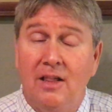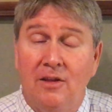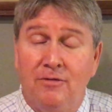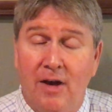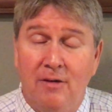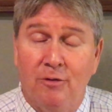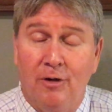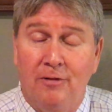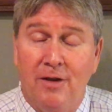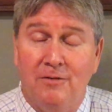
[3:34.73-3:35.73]
in the favor
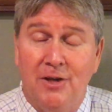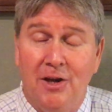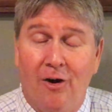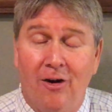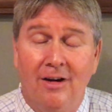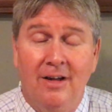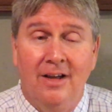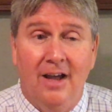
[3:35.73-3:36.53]
of FDR,